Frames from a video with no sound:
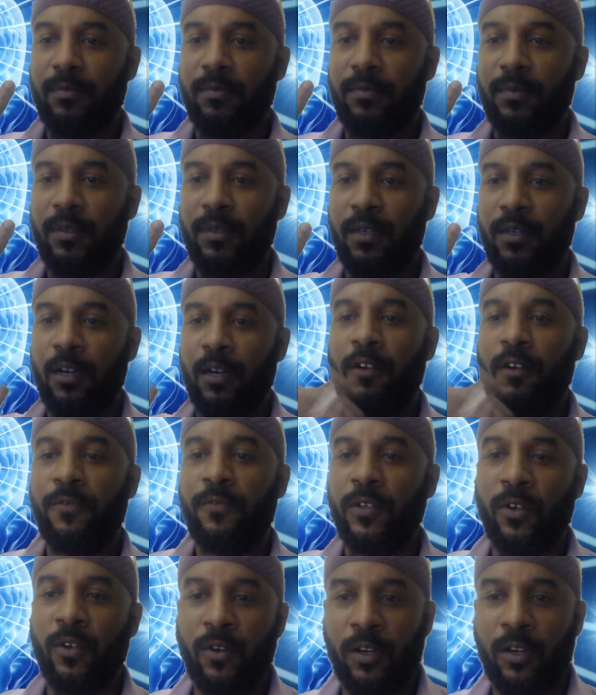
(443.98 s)
of
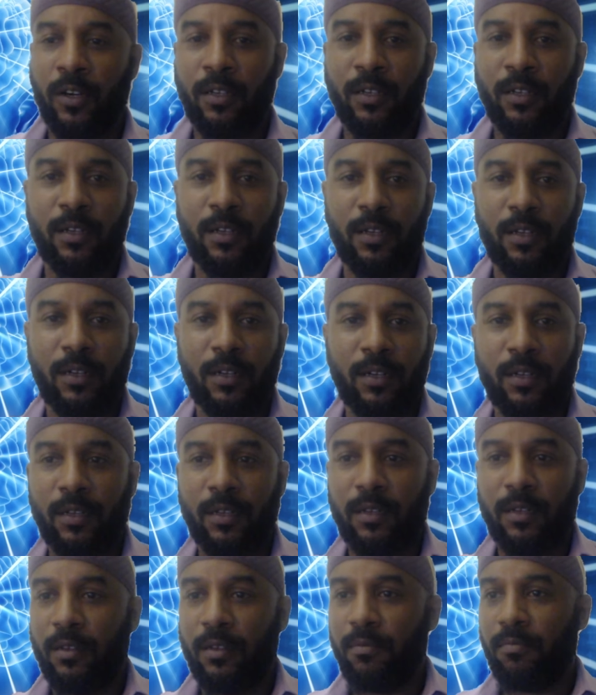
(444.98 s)
your
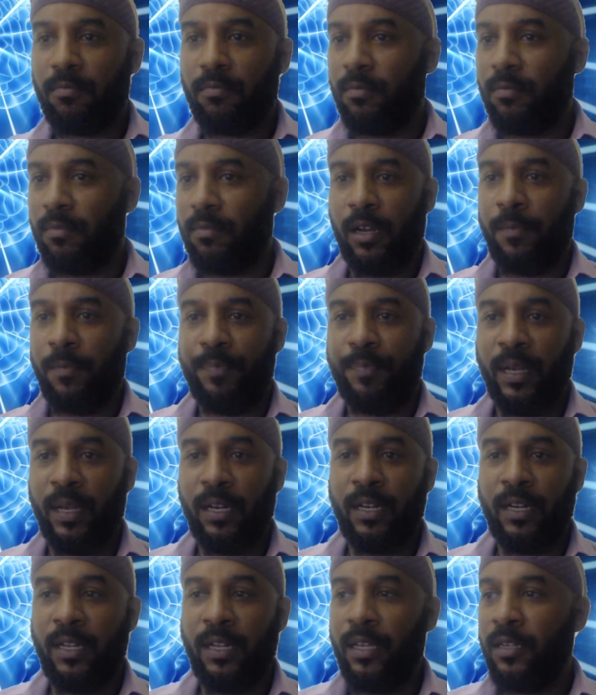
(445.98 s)

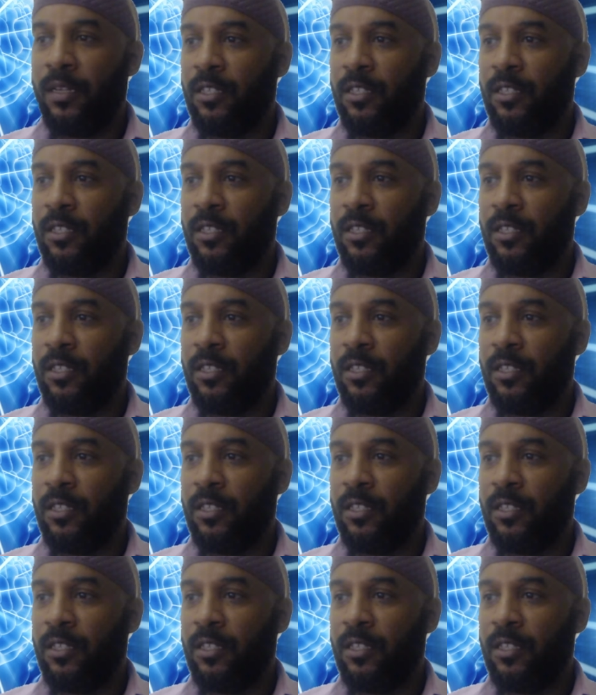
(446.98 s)
ability,